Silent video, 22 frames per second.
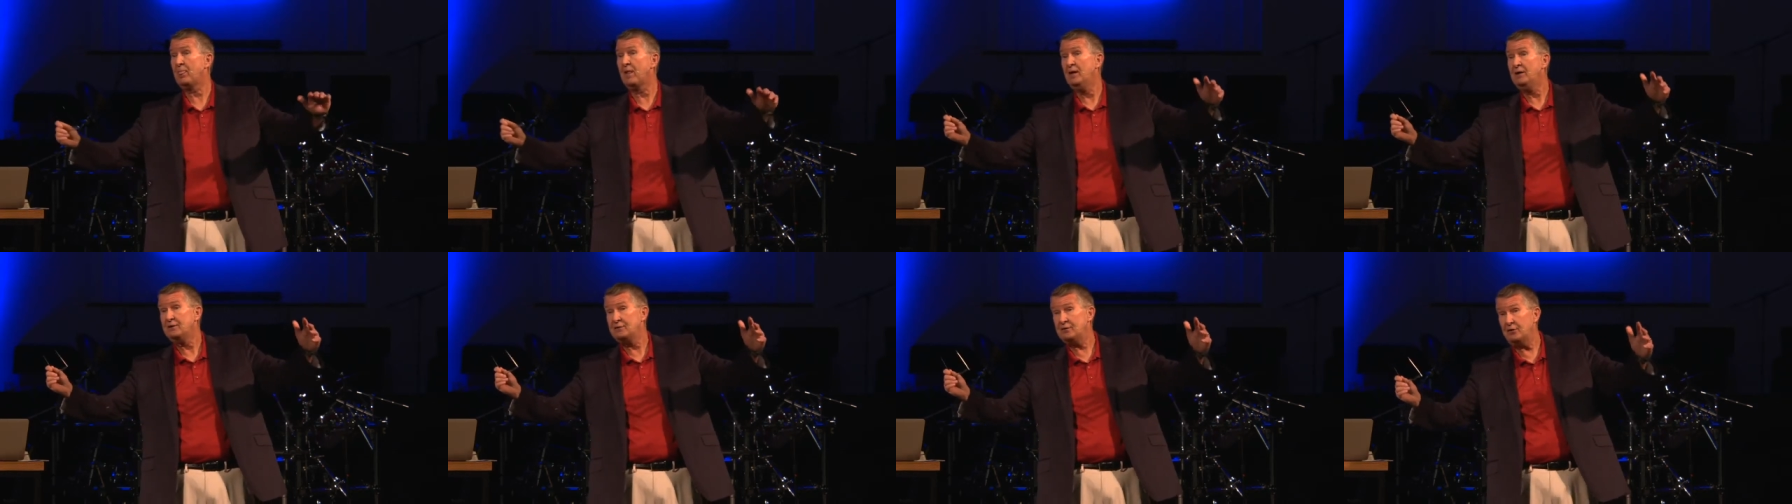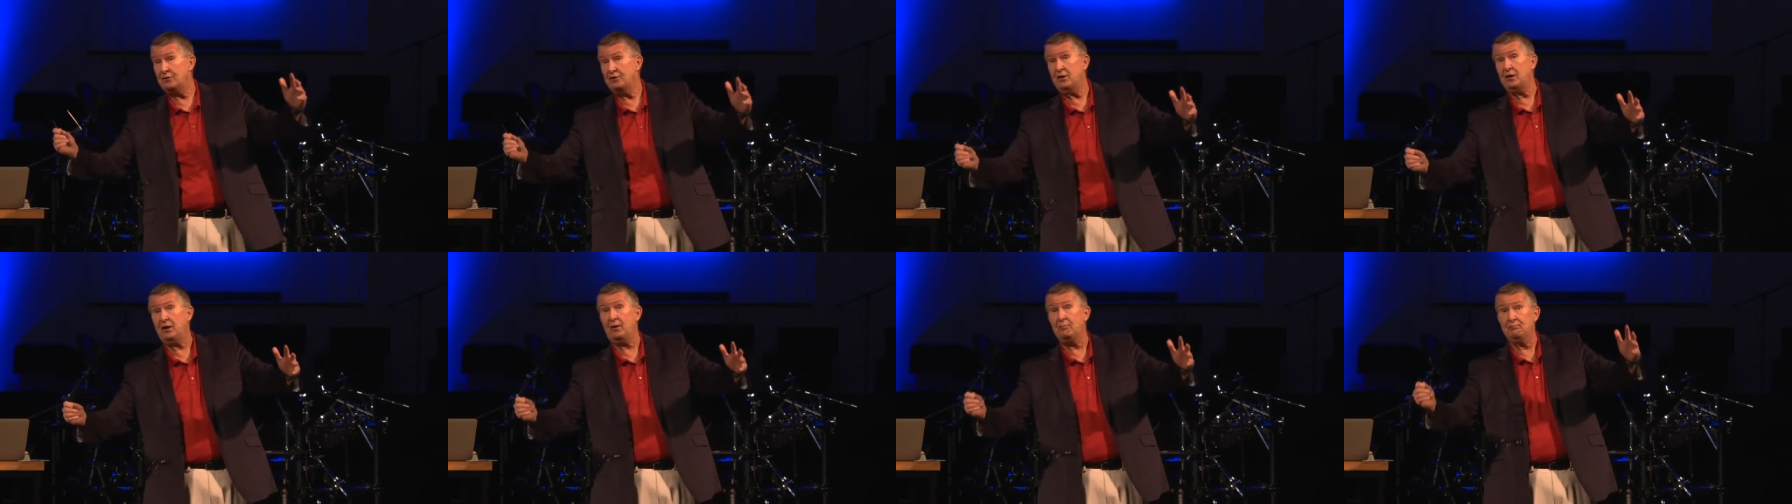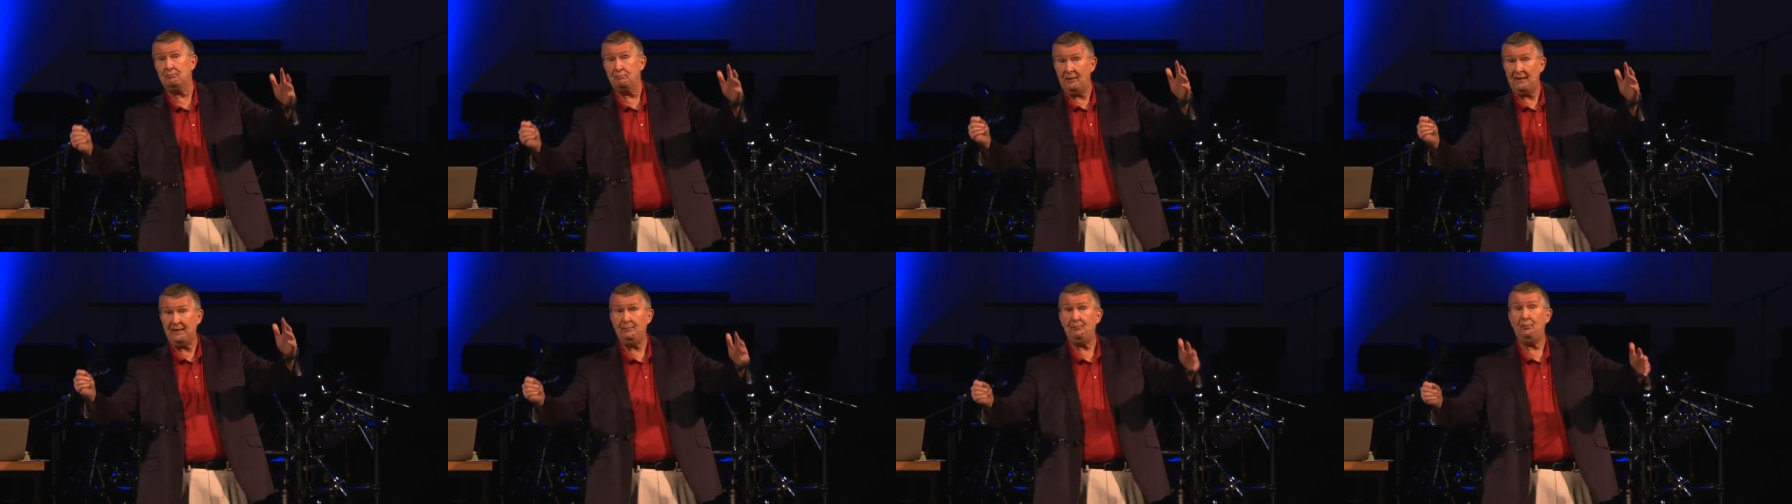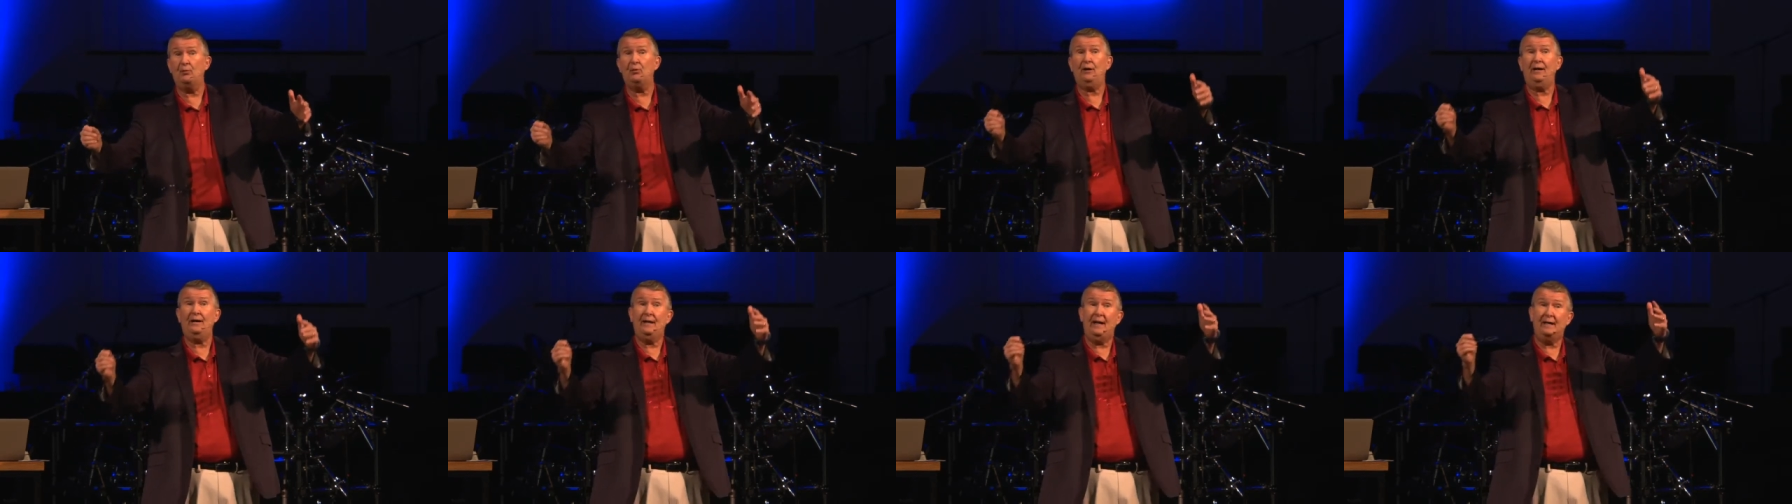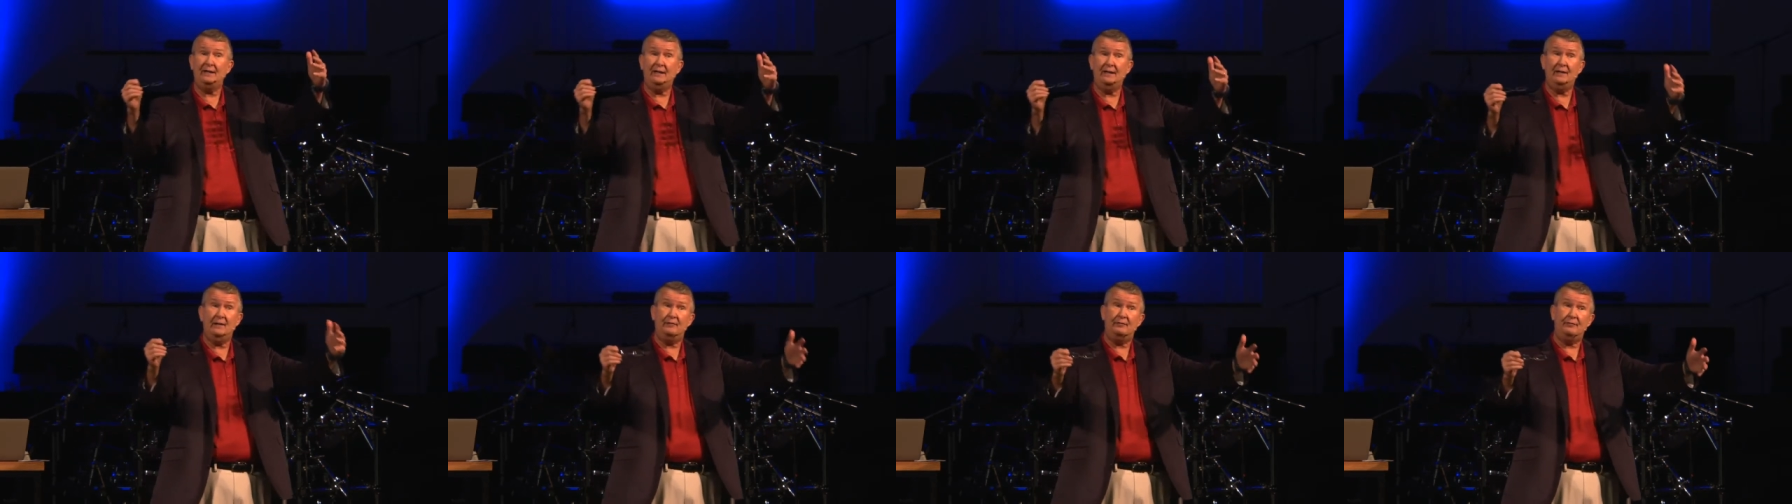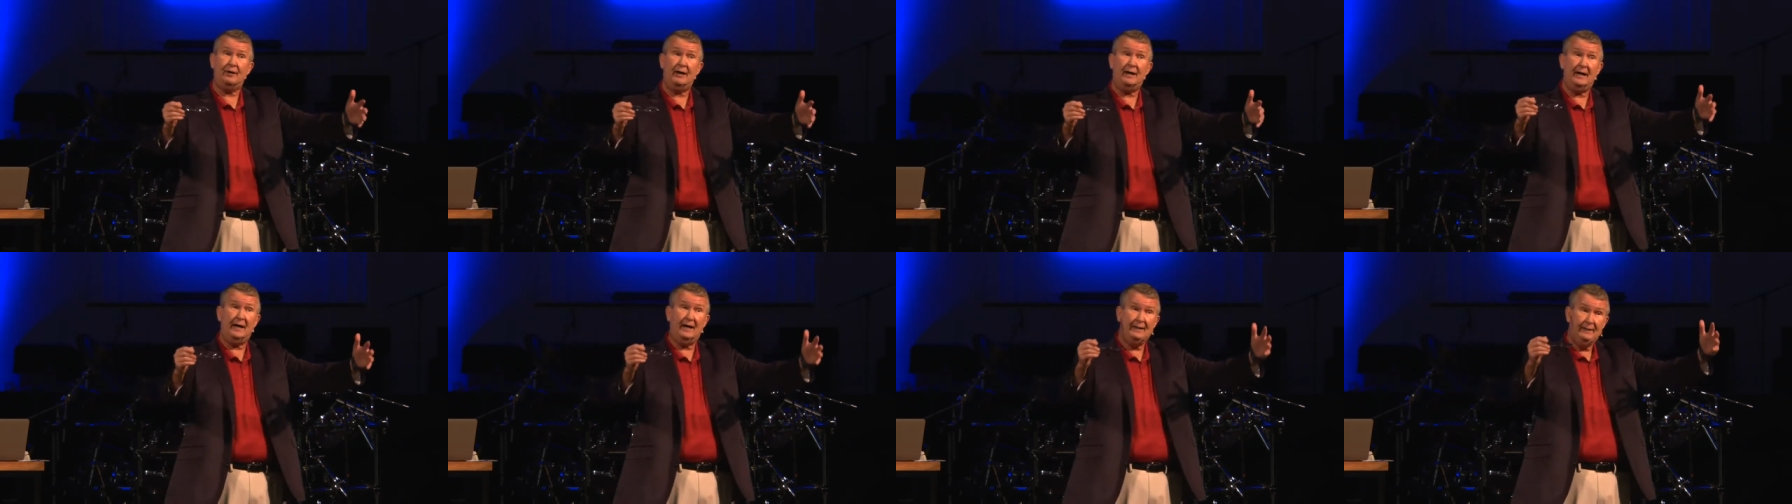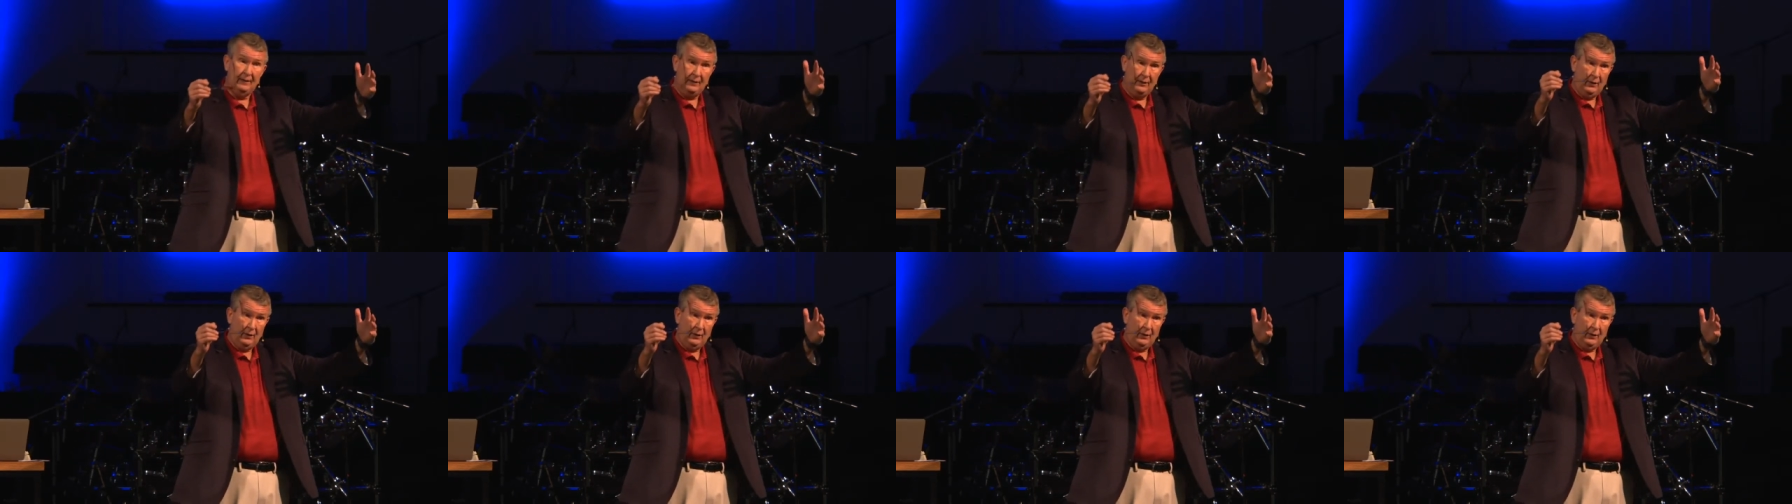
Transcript: so you can people can identify